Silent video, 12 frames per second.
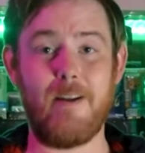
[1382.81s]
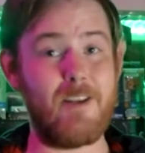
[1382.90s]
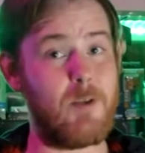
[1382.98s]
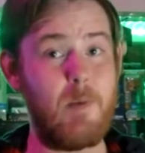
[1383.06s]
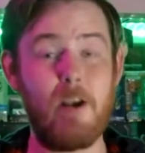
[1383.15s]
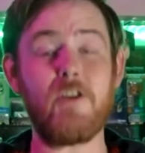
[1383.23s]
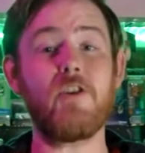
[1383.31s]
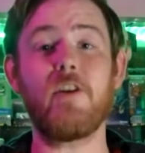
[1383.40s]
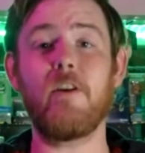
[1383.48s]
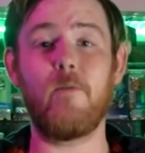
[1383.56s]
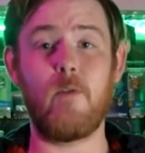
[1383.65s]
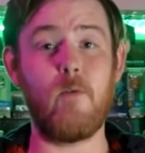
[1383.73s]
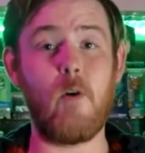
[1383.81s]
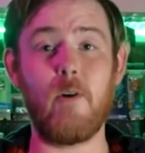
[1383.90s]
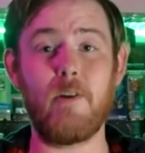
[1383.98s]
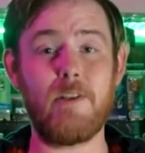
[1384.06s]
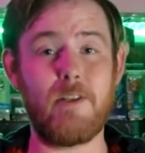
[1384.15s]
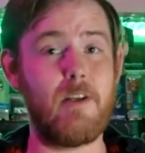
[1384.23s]
especially if you've
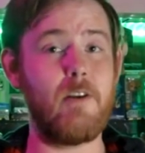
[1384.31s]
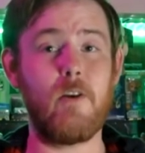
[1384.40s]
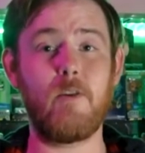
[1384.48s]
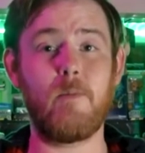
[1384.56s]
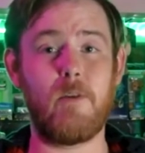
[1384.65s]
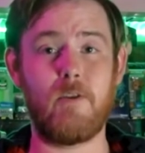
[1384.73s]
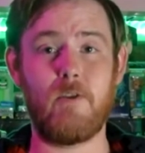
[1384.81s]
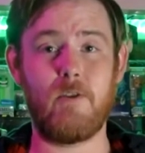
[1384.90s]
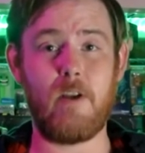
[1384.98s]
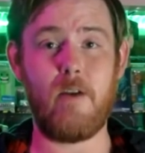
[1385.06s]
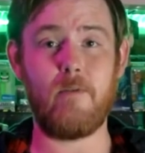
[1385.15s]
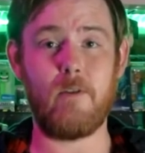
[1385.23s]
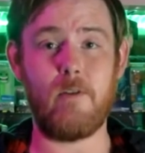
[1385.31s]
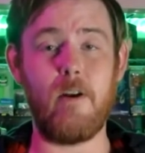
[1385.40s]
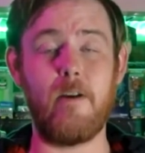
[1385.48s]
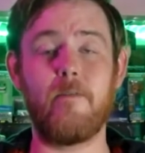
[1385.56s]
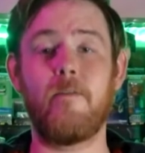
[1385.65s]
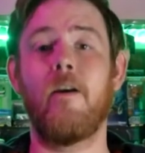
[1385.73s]
already seen Ghostbusters
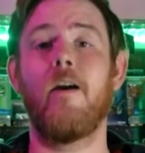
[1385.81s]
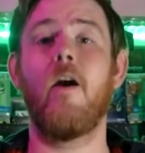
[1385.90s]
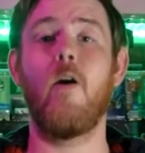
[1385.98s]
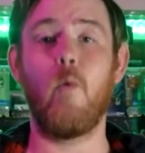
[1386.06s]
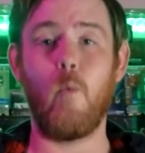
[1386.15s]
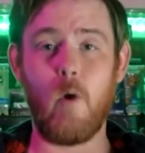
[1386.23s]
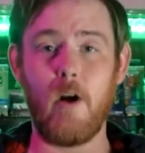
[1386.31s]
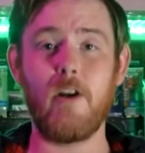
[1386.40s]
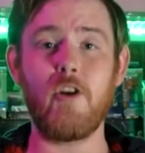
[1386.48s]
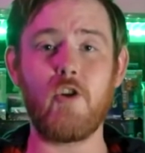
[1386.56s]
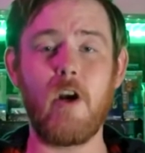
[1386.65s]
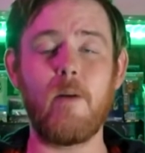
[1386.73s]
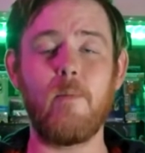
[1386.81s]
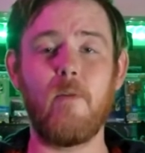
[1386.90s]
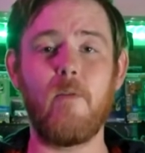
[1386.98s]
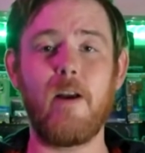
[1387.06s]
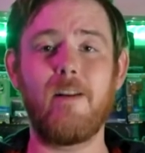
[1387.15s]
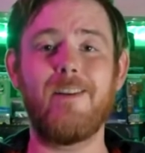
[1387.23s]
Afterlife. We're going to try to
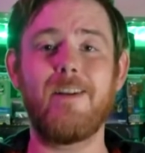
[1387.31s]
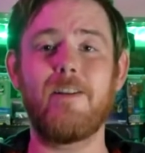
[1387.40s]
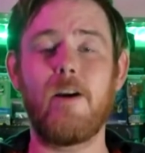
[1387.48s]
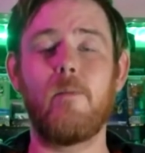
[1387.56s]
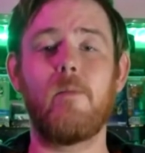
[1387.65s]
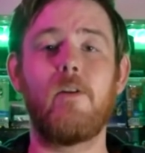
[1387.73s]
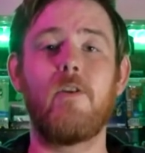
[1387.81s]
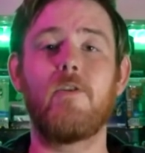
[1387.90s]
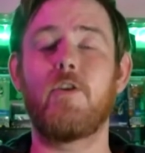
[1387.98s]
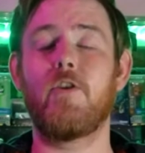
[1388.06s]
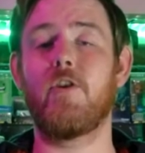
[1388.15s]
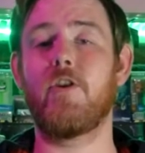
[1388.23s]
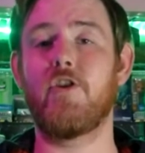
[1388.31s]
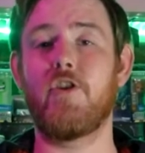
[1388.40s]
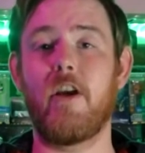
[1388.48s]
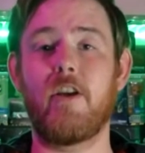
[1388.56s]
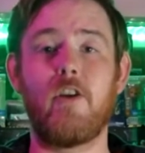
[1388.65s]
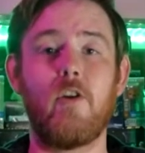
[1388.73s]
provide a link down below so you can
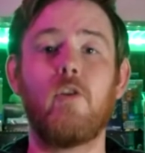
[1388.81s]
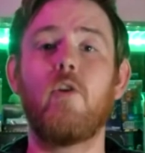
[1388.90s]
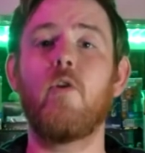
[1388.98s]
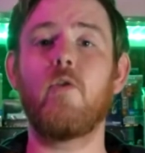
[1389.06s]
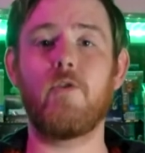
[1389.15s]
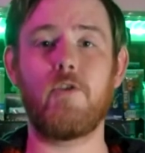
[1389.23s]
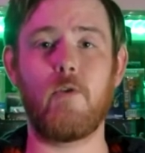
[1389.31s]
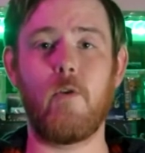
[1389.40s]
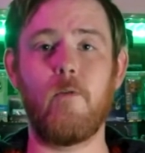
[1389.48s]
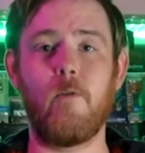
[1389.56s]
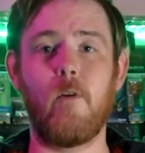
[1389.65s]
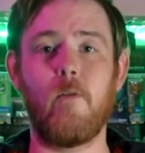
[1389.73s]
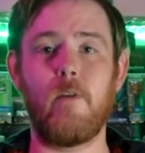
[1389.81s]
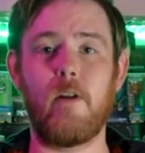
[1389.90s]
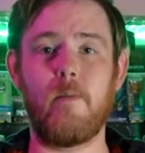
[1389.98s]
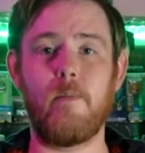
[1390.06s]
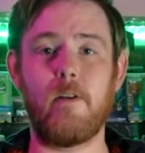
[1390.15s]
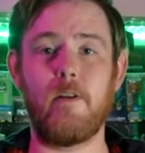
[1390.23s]
check your local store for
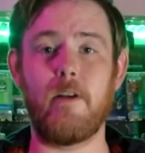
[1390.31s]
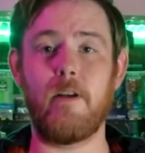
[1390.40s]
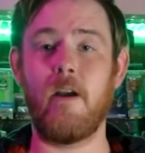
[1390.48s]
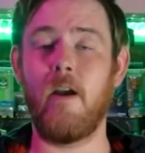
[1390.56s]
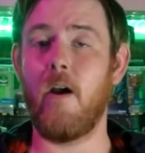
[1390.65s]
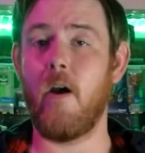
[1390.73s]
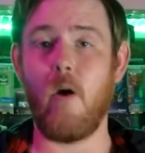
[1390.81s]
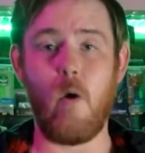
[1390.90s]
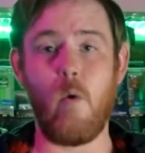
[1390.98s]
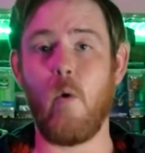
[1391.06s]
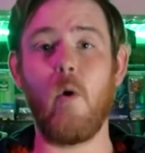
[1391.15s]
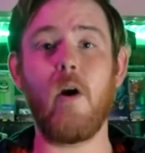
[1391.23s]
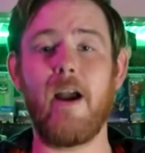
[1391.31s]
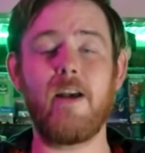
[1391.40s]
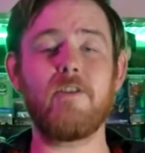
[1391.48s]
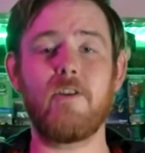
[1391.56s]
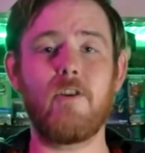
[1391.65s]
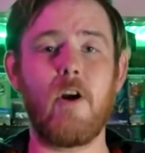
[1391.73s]
availability, or
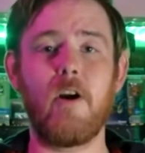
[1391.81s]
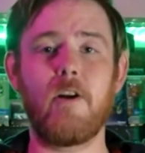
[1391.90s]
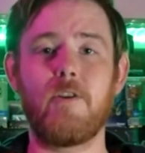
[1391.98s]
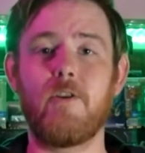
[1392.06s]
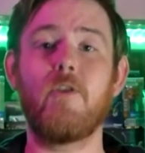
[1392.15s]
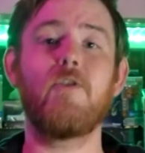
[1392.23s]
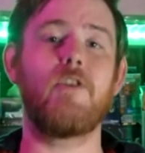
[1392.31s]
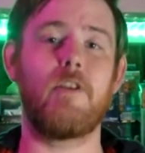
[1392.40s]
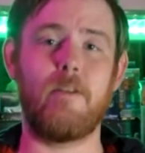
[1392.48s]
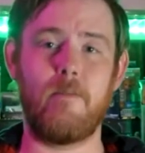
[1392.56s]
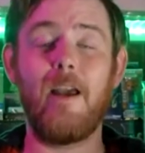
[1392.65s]
ask a Target associate.